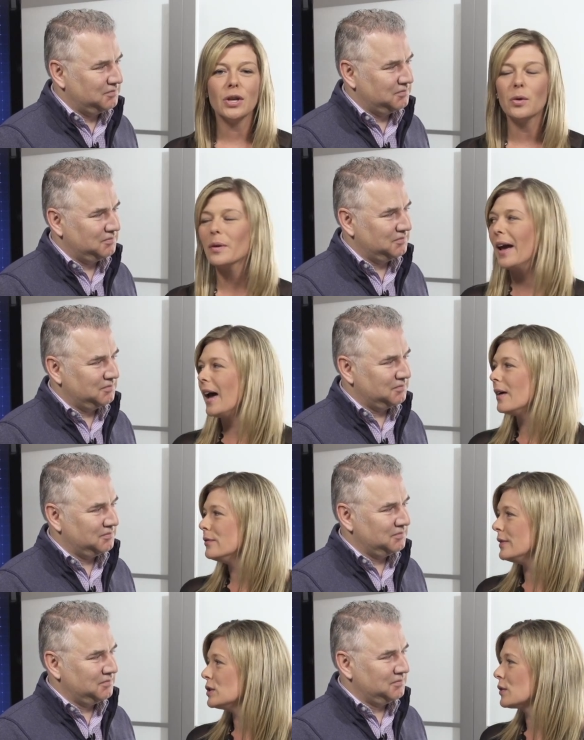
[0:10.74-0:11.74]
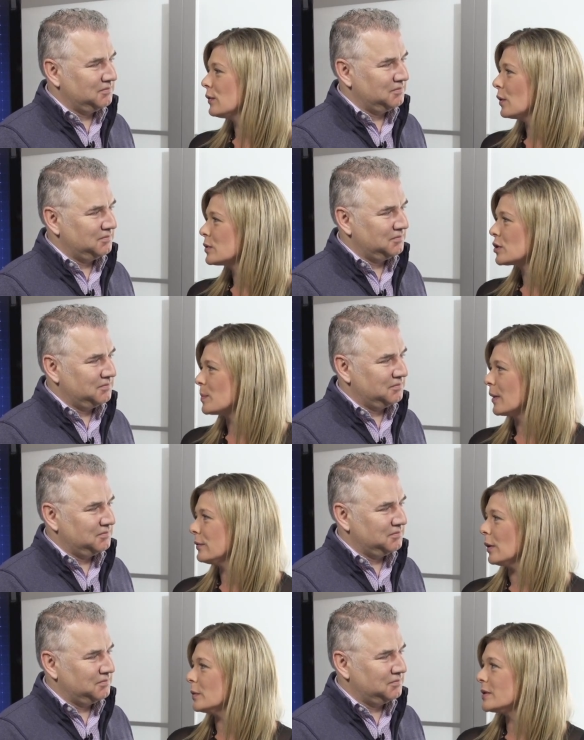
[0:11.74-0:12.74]
Speaker 1: don't have feature phones or
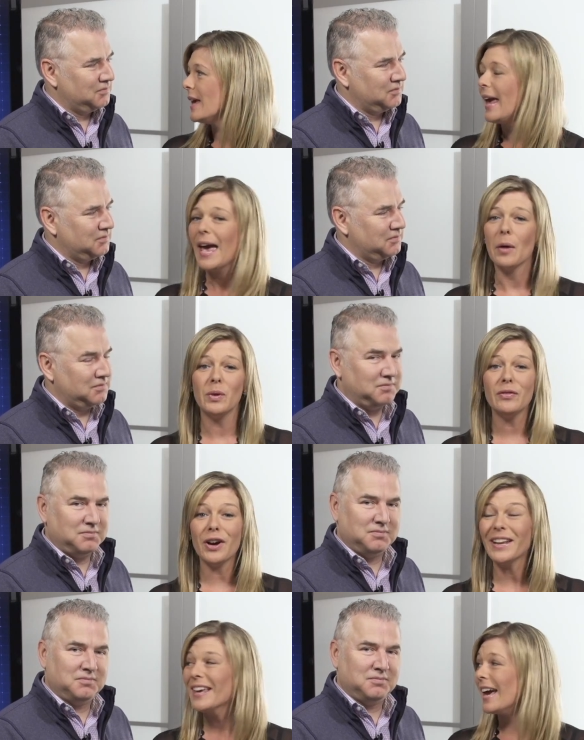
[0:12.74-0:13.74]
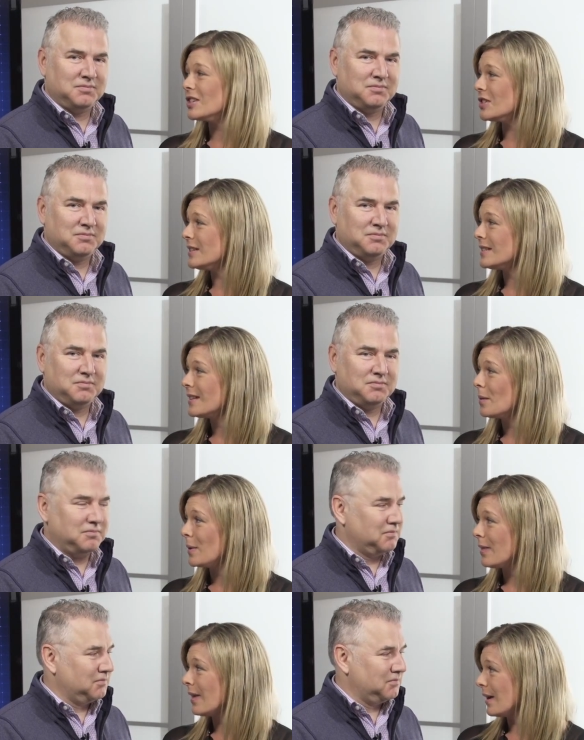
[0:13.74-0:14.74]
smartphones. And we've got a gadget
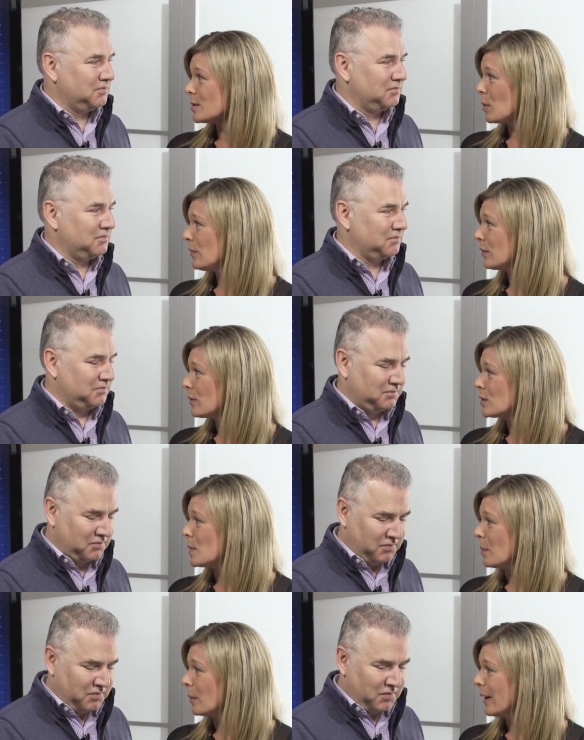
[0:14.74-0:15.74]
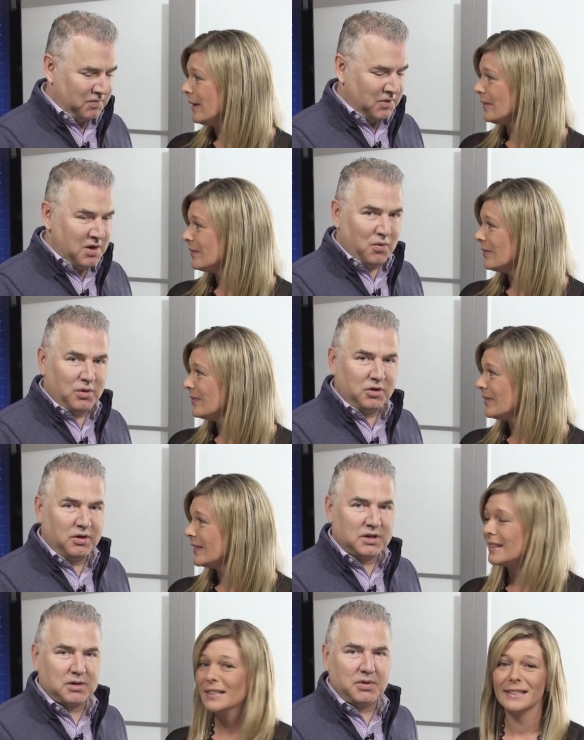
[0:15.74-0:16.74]
that we think is perfect for those people, right?
Speaker 2: Well,
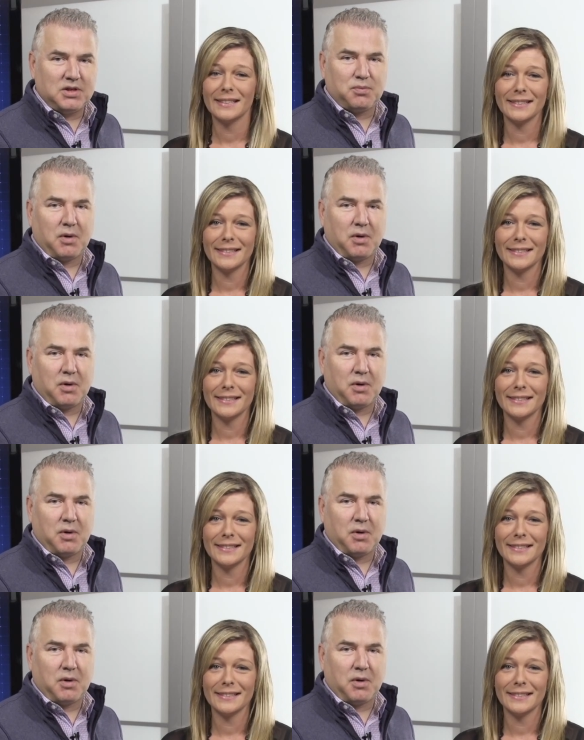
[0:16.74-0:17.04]
you look at some of these